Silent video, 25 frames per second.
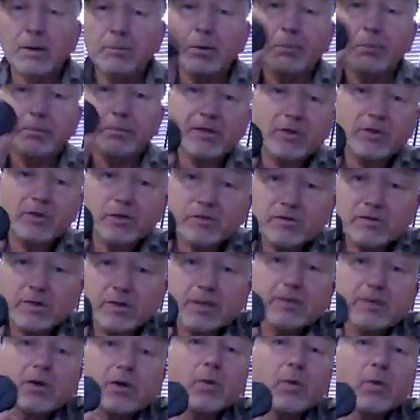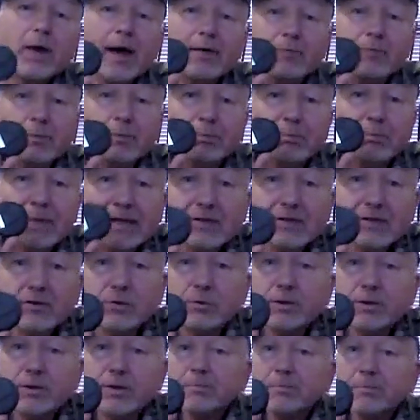But because they don't have a
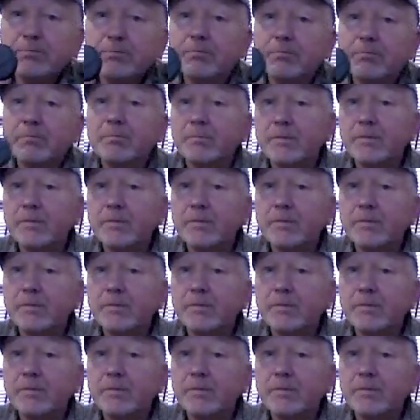menu in them,